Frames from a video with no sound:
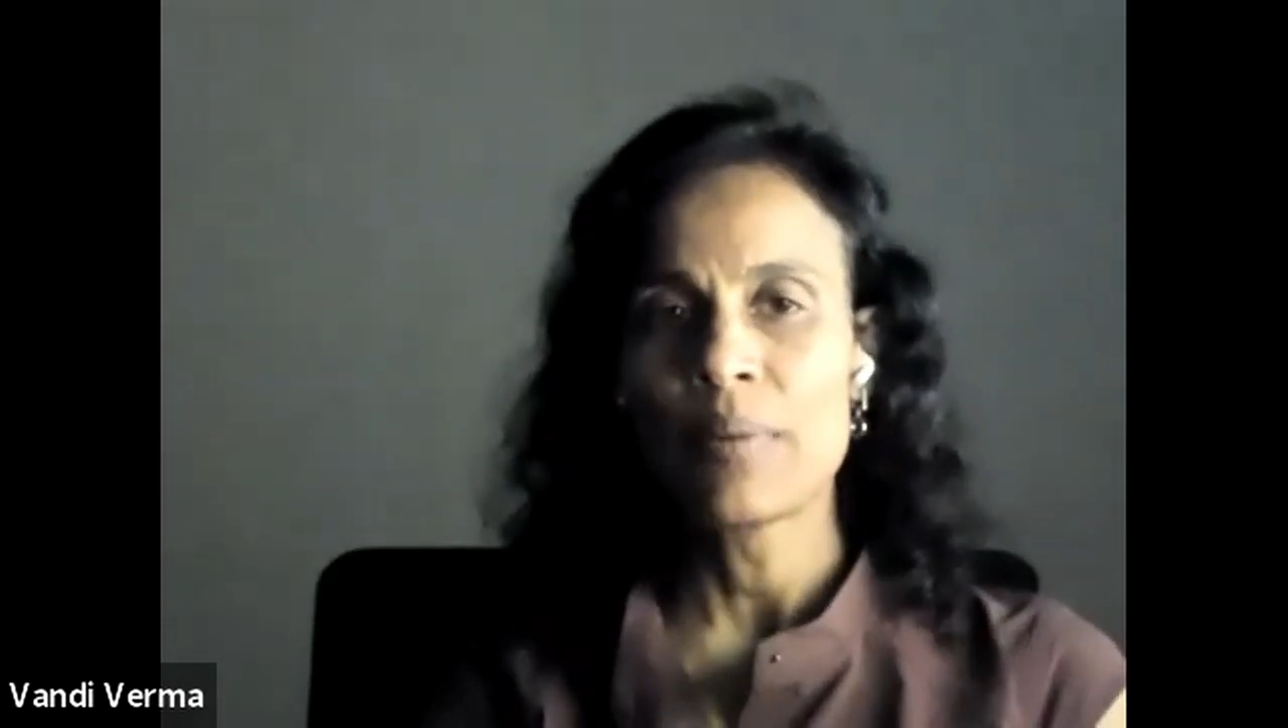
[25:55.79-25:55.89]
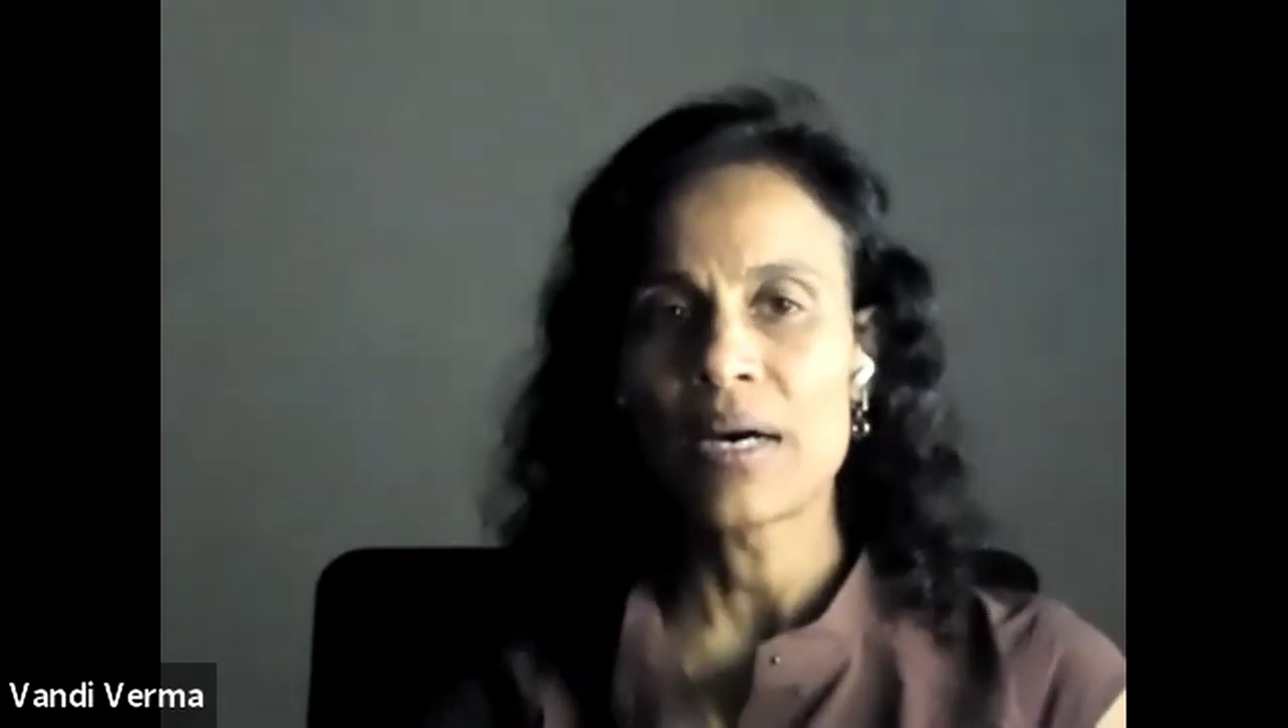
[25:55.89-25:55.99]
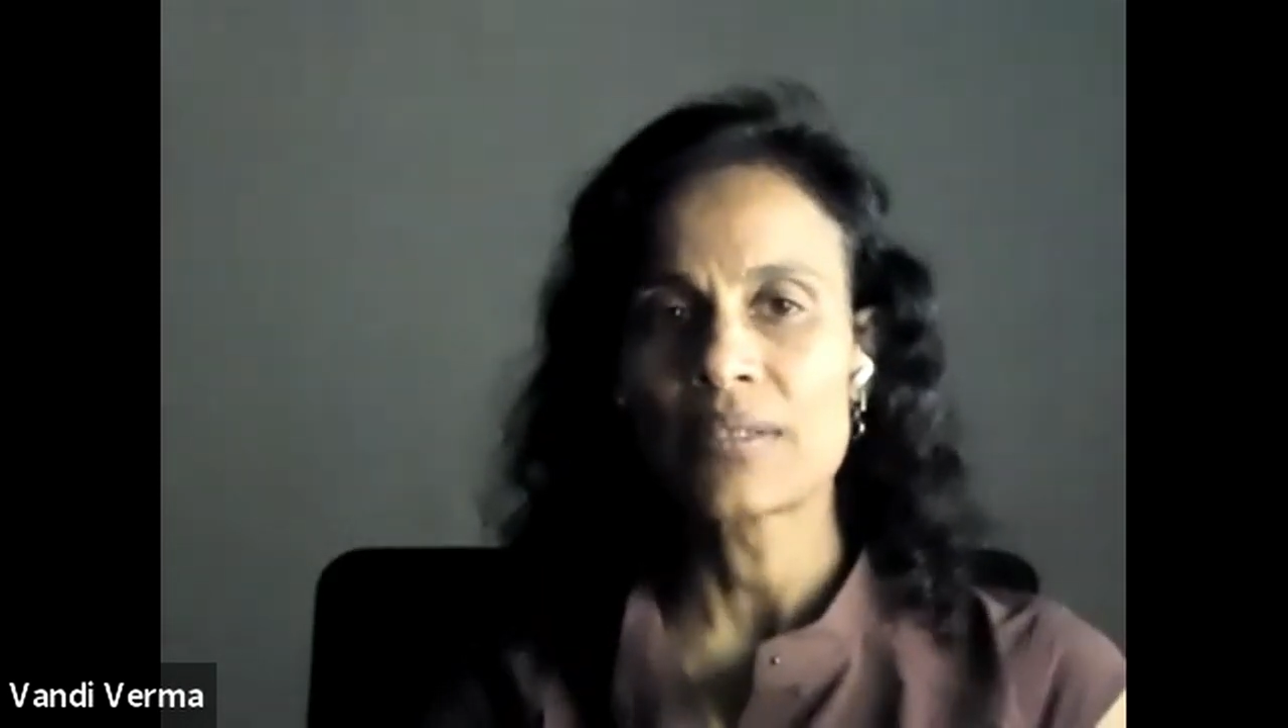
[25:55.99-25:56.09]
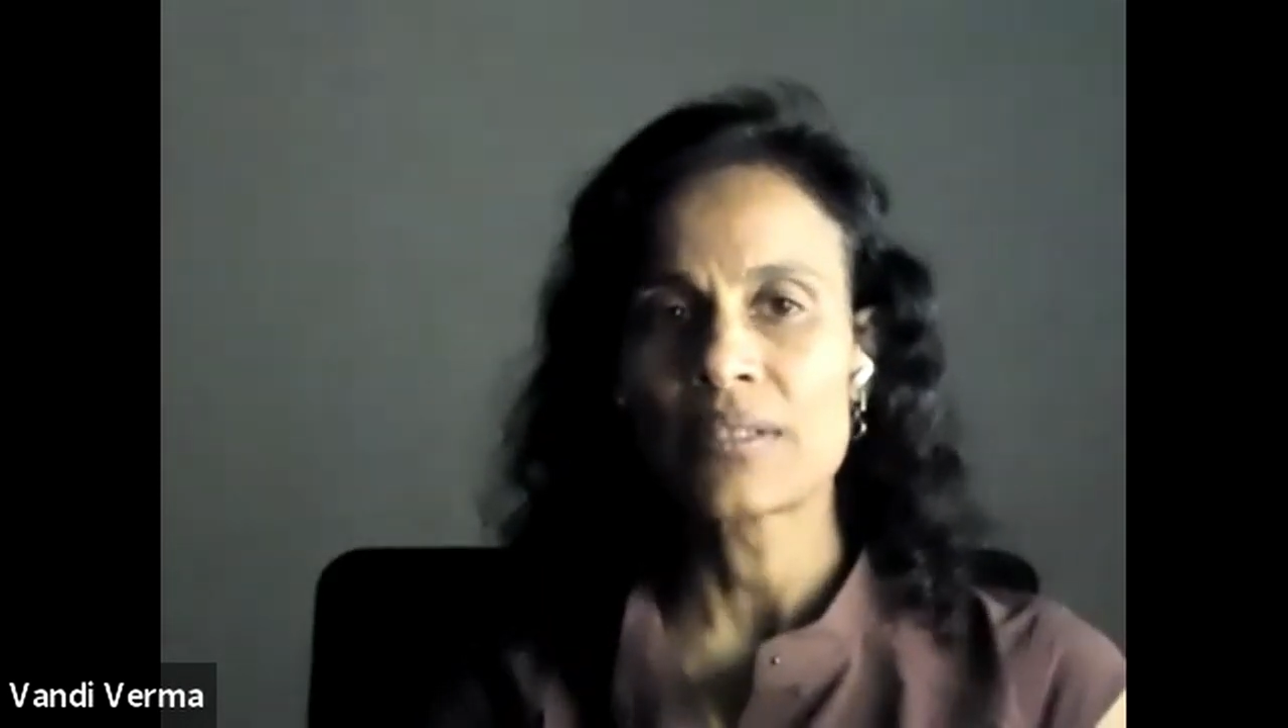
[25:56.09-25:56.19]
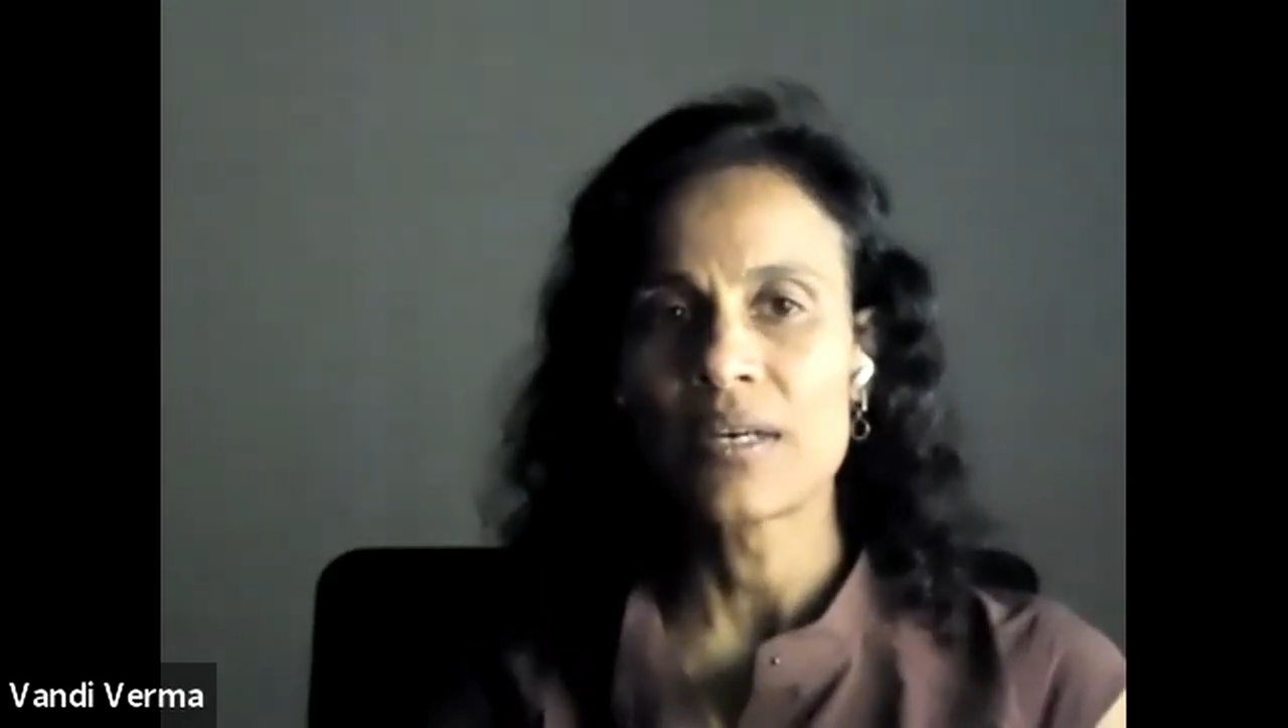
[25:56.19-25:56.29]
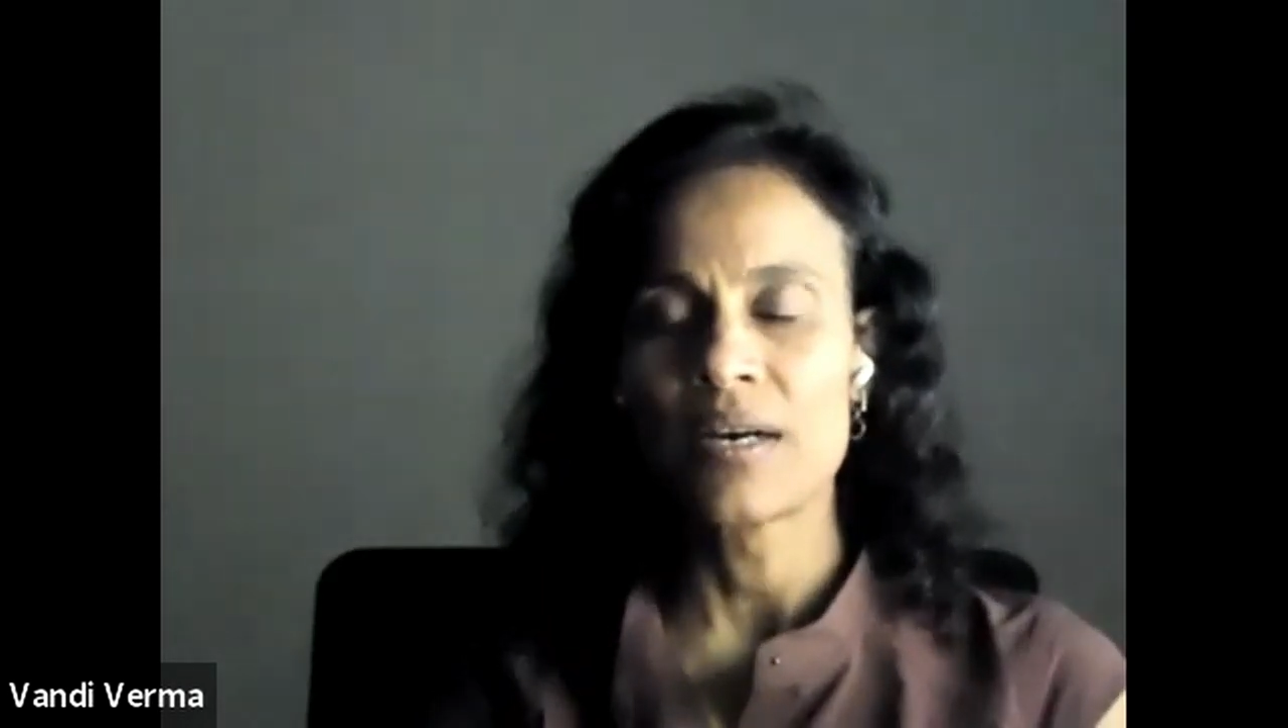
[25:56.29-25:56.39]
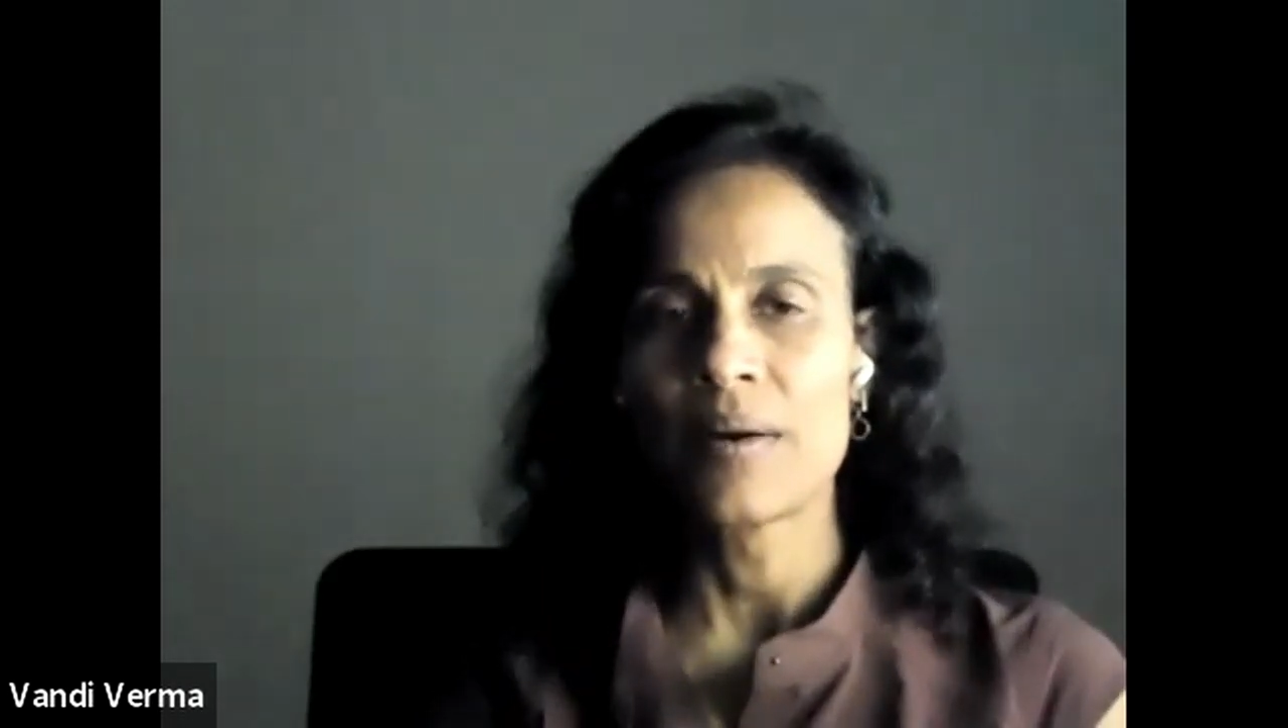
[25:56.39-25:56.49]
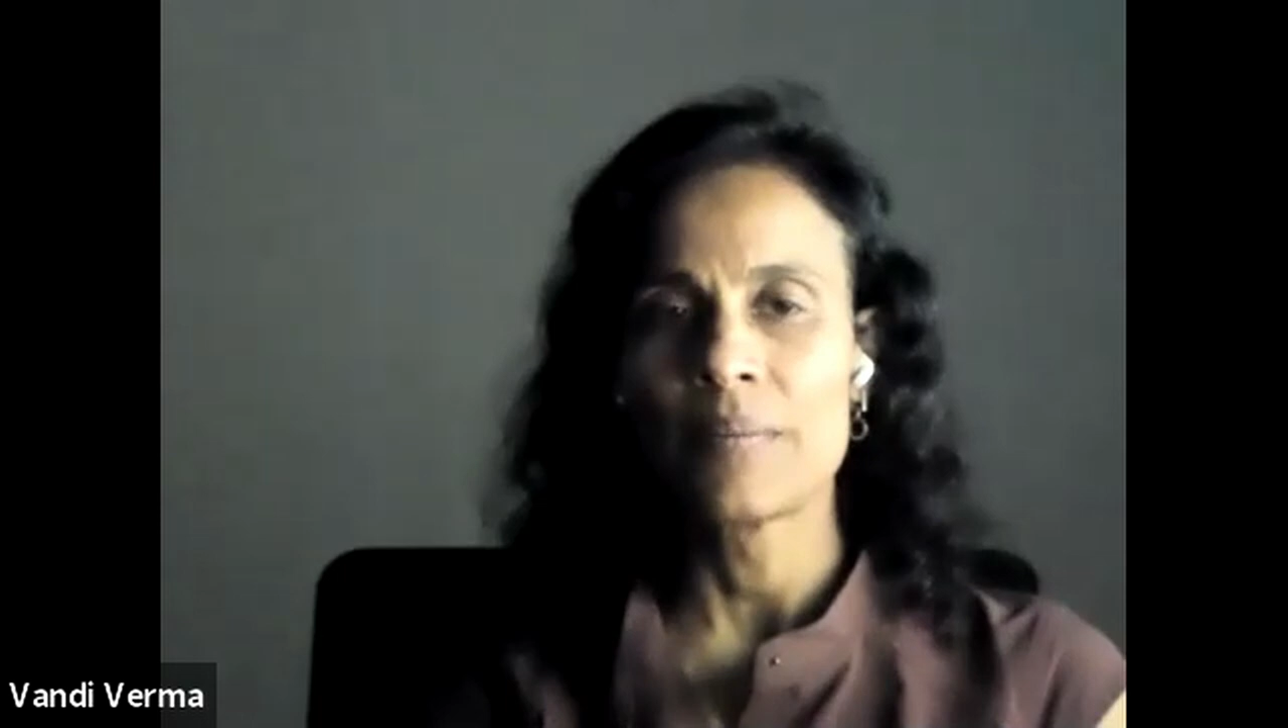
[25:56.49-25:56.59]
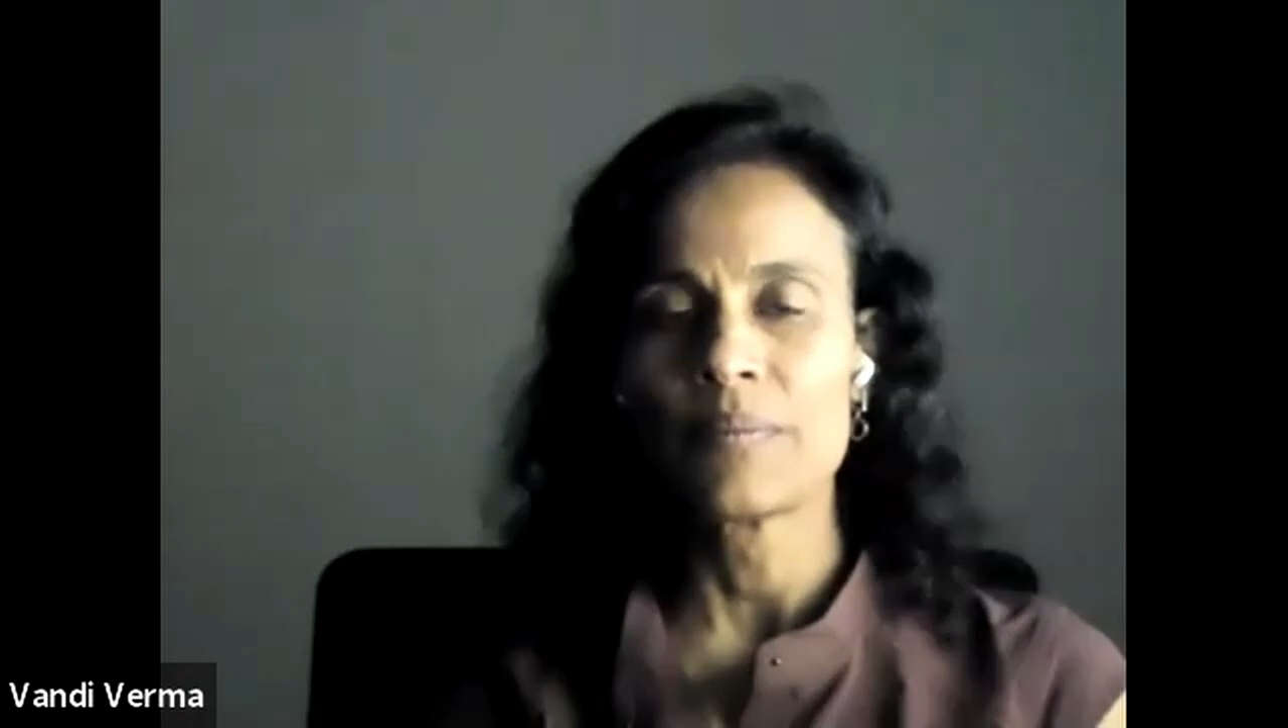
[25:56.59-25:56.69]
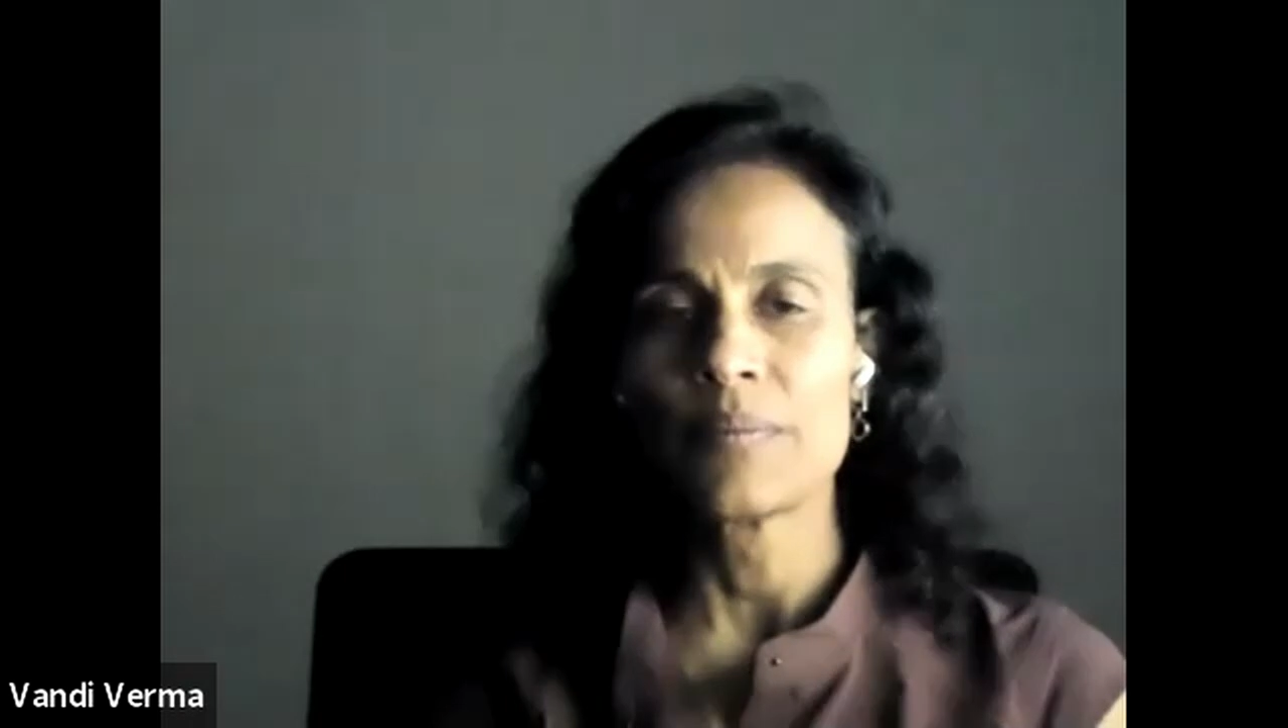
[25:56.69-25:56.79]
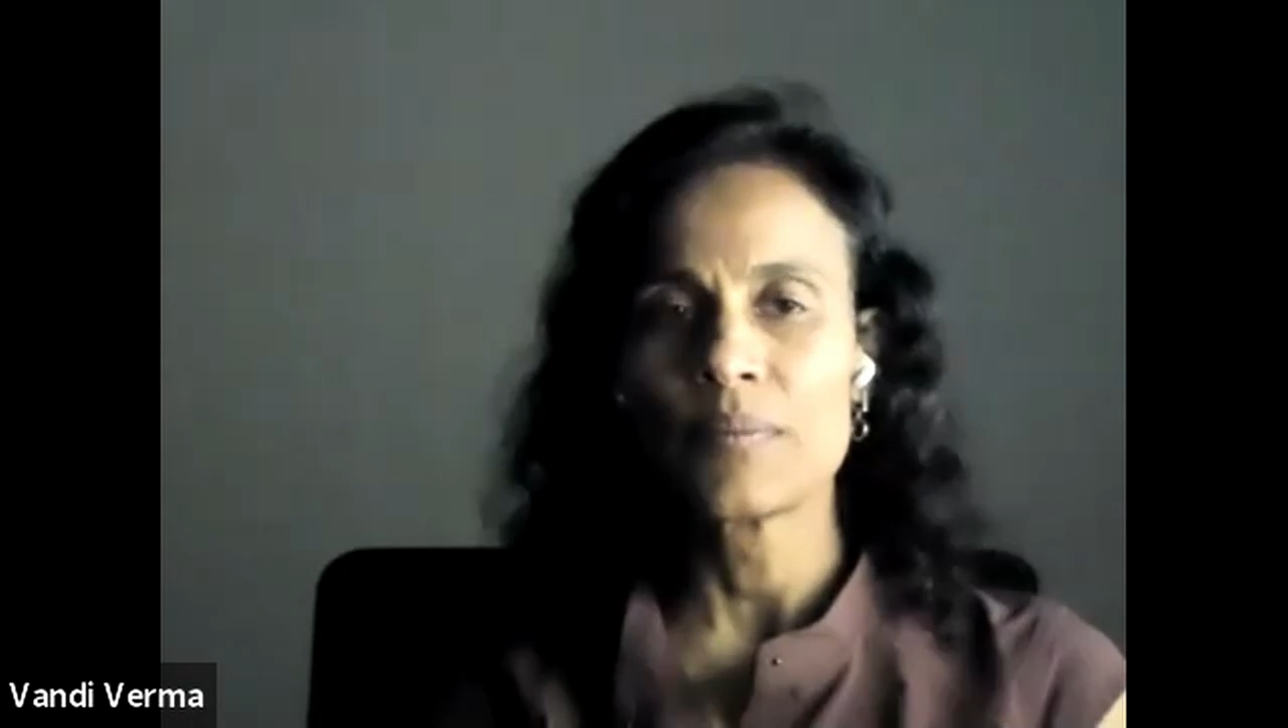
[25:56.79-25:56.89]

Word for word: but uh,